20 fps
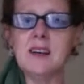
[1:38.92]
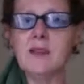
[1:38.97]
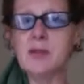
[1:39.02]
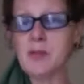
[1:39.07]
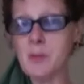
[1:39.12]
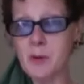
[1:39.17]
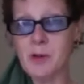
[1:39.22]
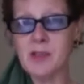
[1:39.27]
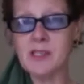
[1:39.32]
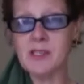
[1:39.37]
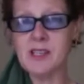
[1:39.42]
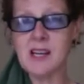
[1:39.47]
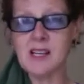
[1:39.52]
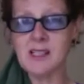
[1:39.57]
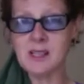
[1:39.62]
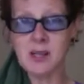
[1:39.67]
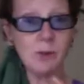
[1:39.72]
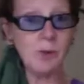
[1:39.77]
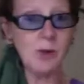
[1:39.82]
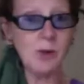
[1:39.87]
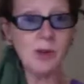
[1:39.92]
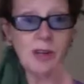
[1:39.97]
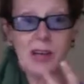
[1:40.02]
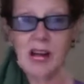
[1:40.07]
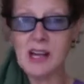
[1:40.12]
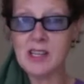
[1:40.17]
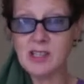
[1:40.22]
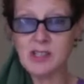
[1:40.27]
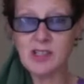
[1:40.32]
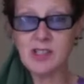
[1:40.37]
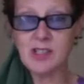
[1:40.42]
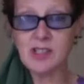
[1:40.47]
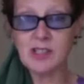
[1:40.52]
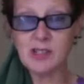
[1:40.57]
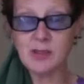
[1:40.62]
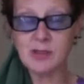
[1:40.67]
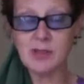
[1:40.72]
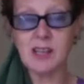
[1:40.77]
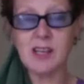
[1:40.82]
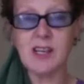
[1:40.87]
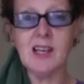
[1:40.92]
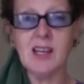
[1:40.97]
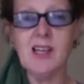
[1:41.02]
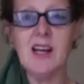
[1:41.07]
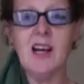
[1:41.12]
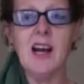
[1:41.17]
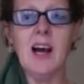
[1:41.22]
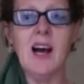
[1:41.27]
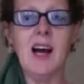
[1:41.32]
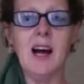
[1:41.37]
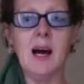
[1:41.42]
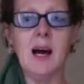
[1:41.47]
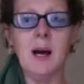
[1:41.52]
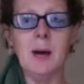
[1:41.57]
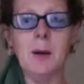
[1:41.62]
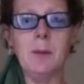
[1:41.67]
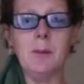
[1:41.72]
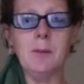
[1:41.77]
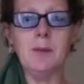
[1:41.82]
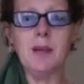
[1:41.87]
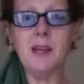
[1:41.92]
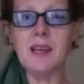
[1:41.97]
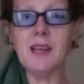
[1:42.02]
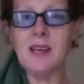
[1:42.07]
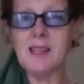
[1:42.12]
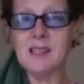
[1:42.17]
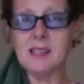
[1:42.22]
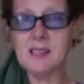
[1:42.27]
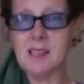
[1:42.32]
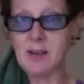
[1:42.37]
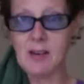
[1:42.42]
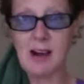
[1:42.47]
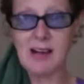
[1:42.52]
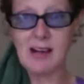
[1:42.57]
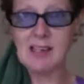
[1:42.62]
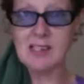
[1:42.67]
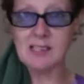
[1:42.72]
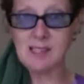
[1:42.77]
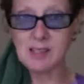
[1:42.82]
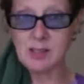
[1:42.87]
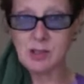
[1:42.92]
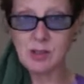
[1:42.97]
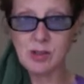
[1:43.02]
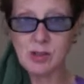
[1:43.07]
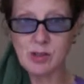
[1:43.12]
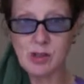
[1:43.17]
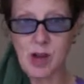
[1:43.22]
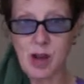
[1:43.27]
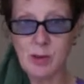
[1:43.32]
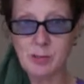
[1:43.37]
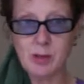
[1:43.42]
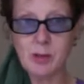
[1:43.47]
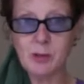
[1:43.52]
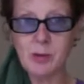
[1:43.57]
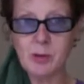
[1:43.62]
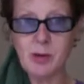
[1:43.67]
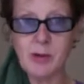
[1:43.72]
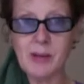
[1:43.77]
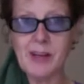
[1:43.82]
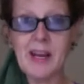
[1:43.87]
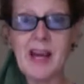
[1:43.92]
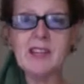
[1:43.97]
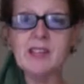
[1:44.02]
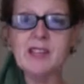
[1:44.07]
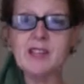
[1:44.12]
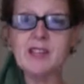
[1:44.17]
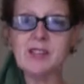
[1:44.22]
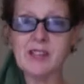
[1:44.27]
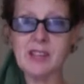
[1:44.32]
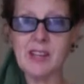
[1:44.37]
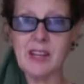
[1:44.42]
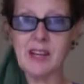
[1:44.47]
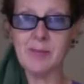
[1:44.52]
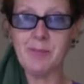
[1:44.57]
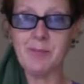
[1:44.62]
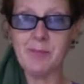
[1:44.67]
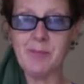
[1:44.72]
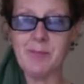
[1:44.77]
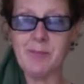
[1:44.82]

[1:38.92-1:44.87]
the person has a communication disorder, is there access to type communication there?